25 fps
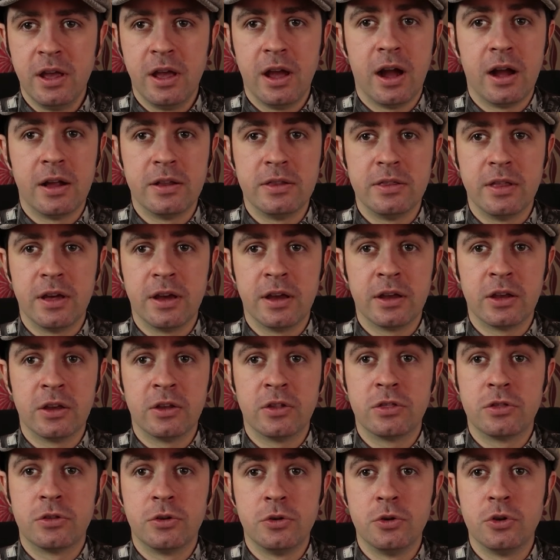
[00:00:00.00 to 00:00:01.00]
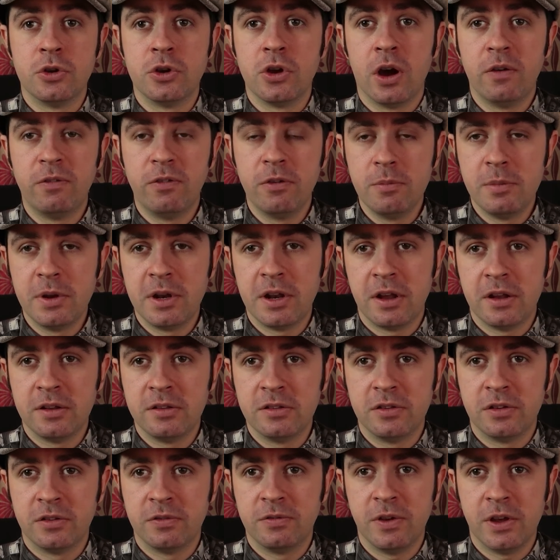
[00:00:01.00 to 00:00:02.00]
and that through government
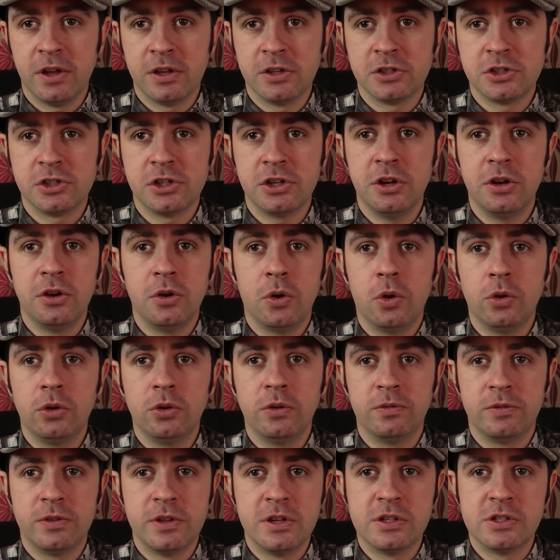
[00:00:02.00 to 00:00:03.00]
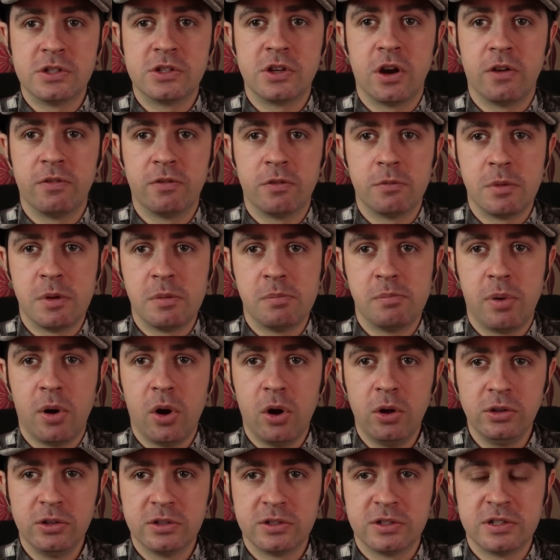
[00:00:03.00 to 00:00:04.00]
intervention in all of these government
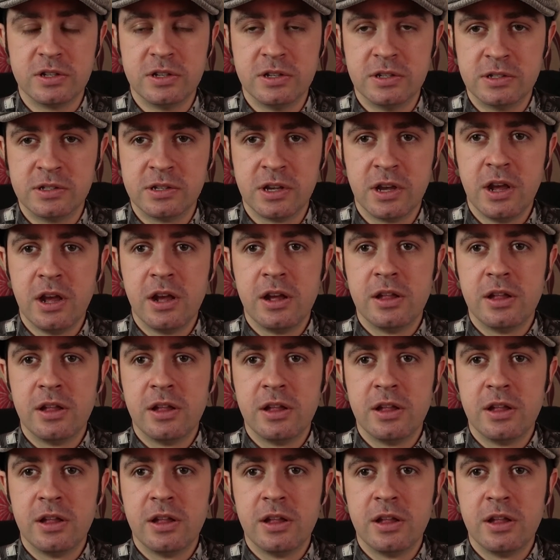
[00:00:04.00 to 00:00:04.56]
policies,